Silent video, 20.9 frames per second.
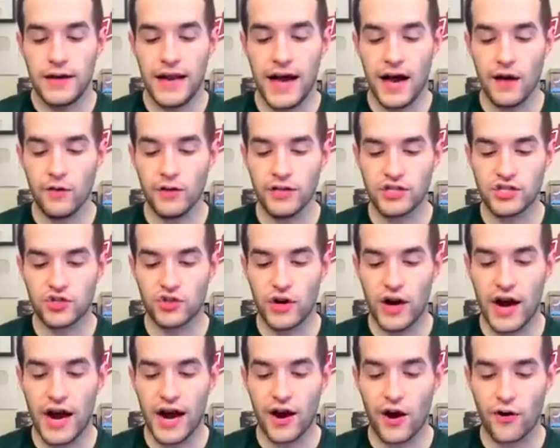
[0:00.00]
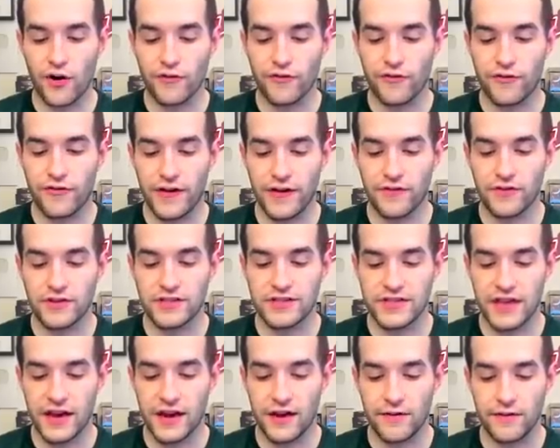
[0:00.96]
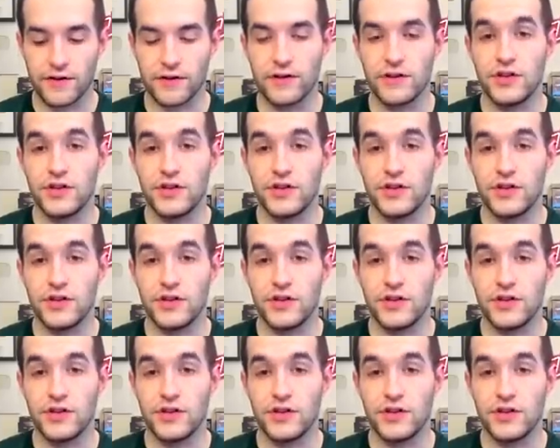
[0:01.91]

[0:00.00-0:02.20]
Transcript: Now let's try our favorite set ever,